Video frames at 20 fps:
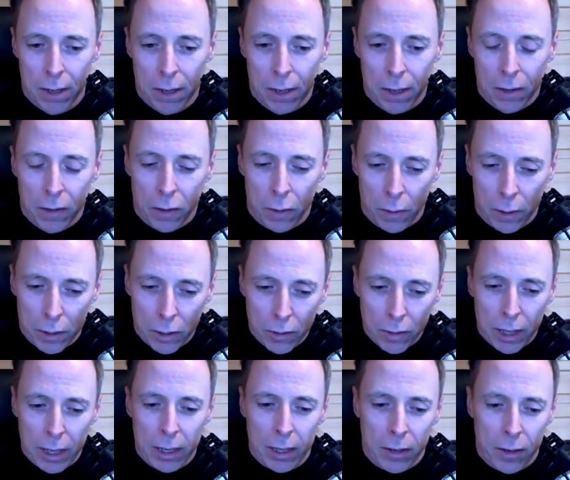So I do
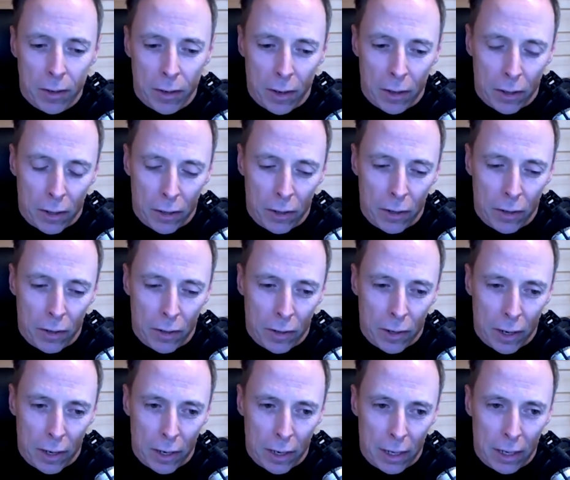think there's
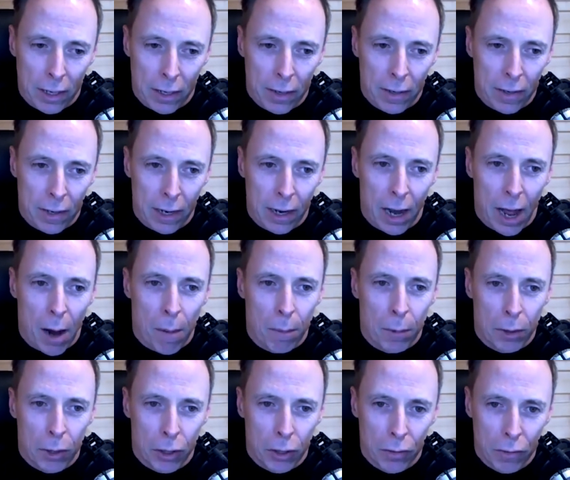certainly still
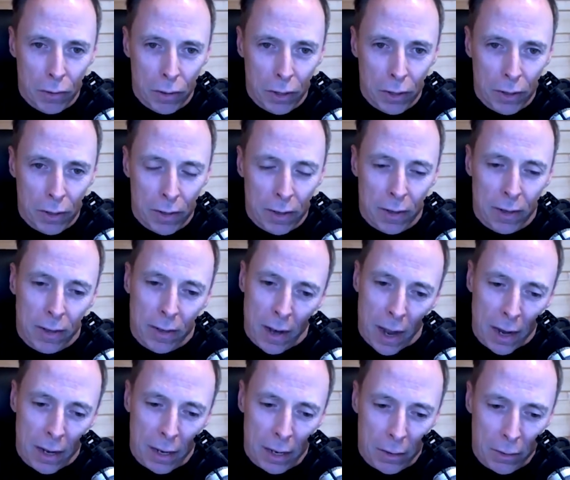opportunities to
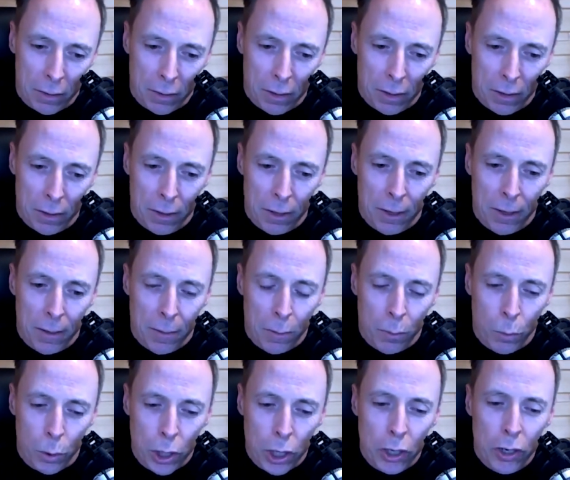stand out,
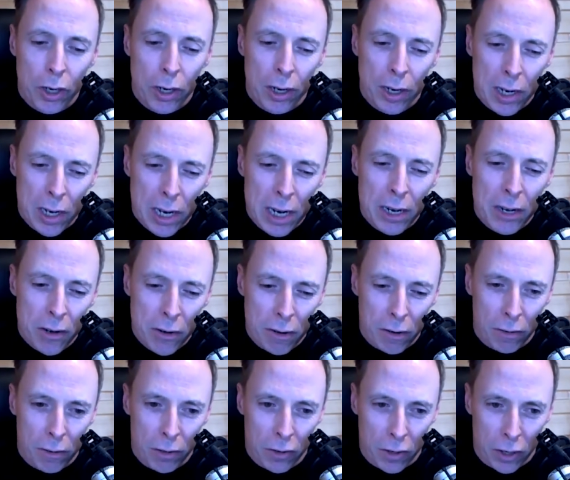but you need to do your
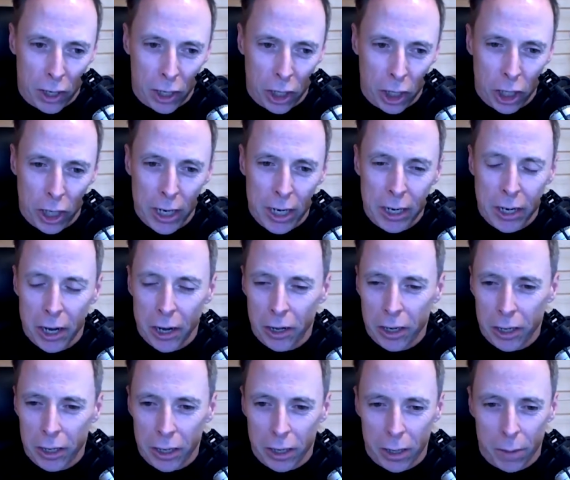research. You need to look
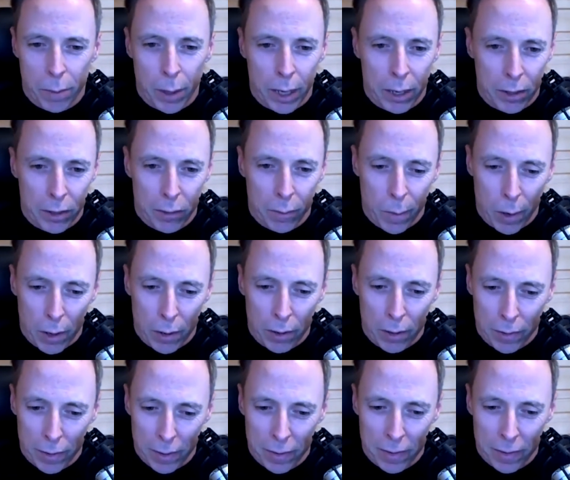at your competitors' blogs
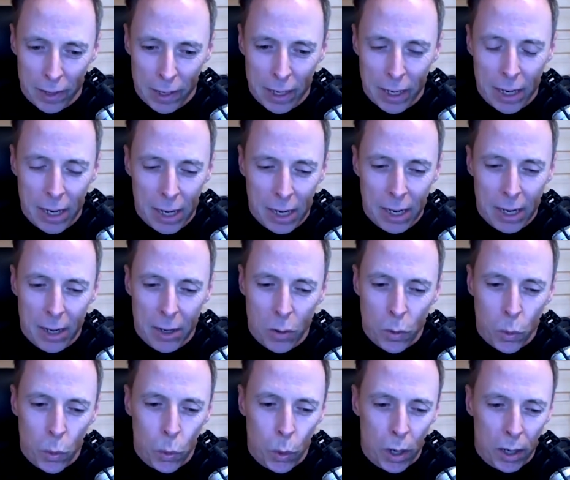and see
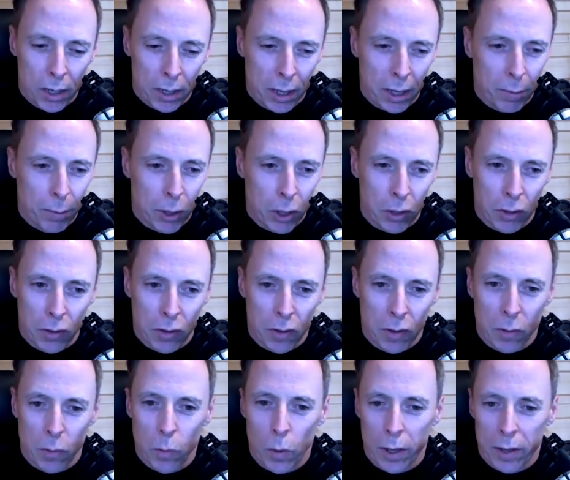what are they producing
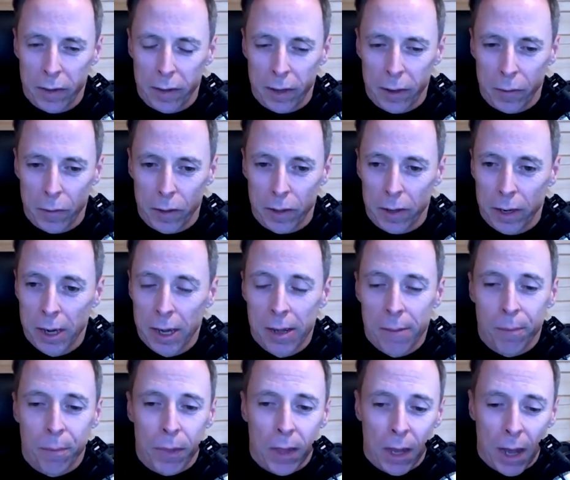and what's different.
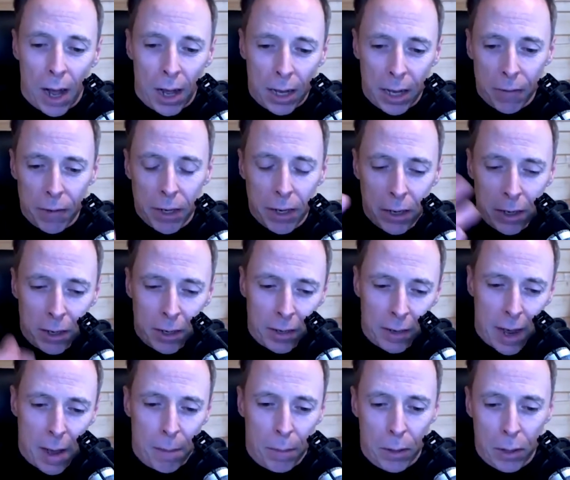I'll give you another
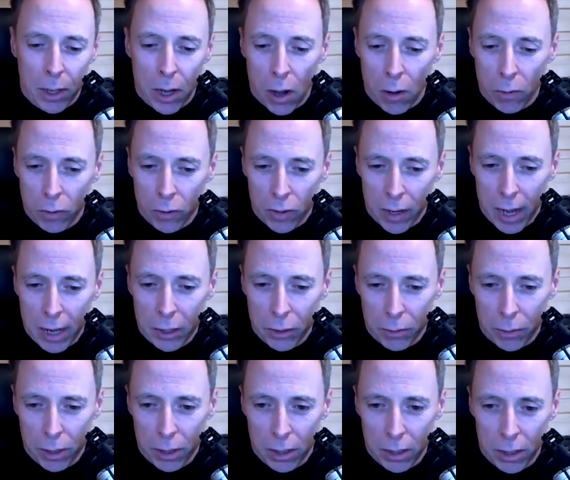example.
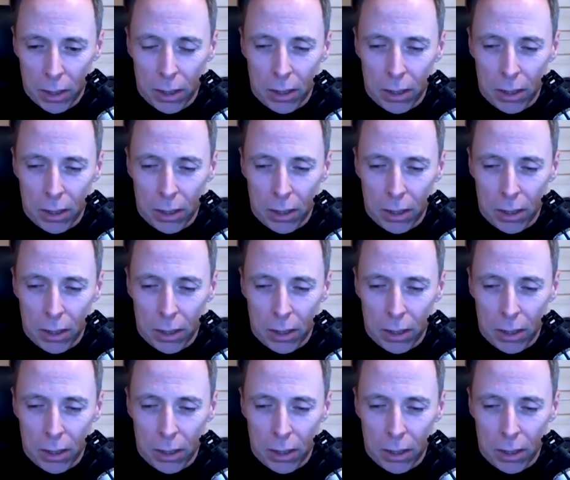CoSchedule,